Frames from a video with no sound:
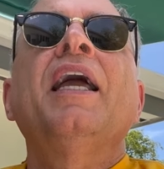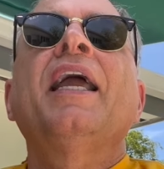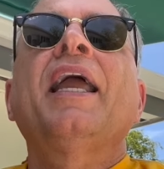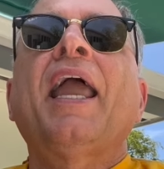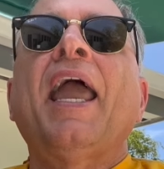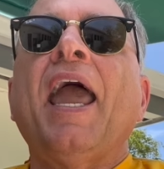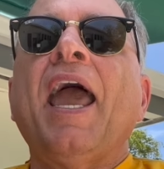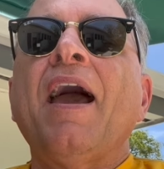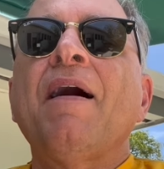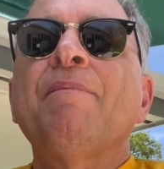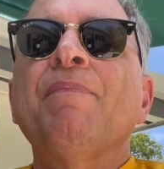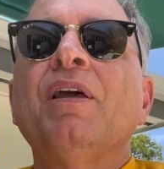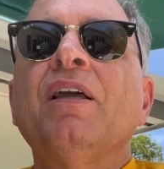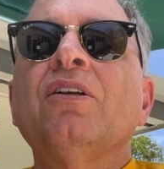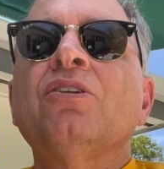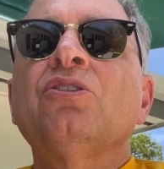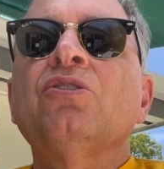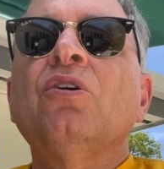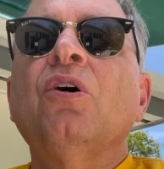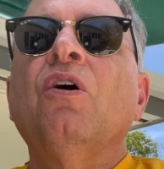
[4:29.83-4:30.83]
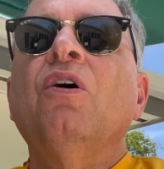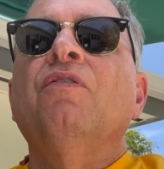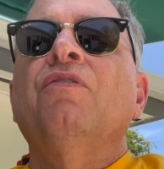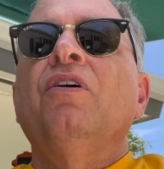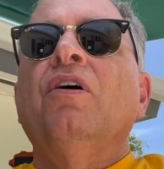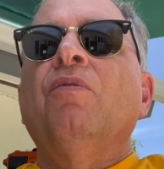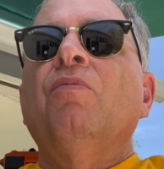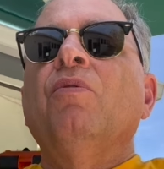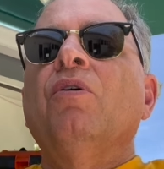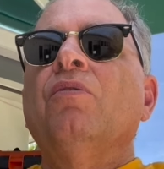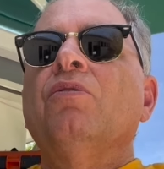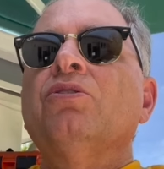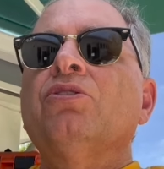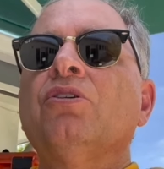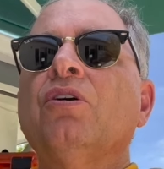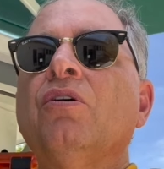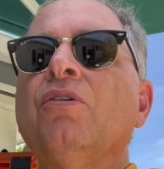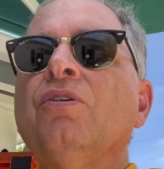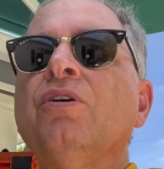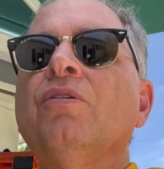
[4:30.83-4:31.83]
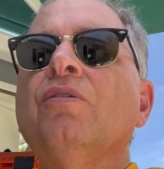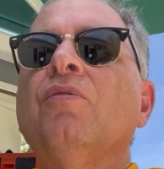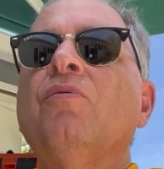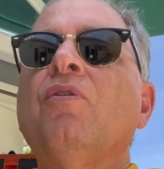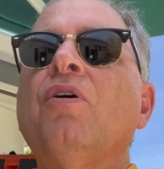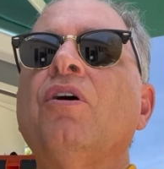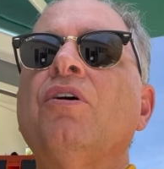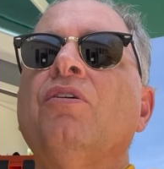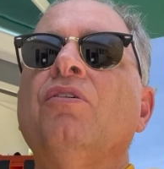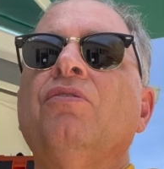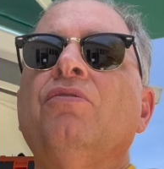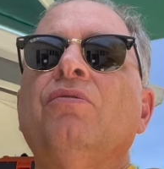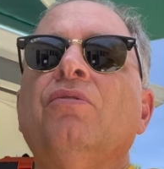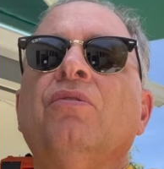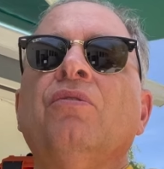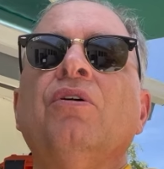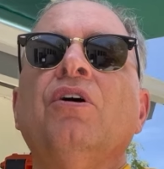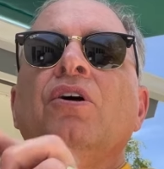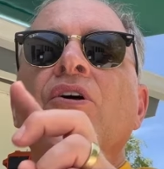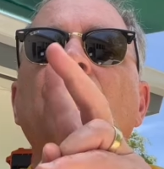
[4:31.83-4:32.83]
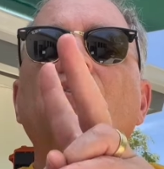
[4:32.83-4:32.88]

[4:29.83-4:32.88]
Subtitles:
Camping stove, and we'll show you and walk you through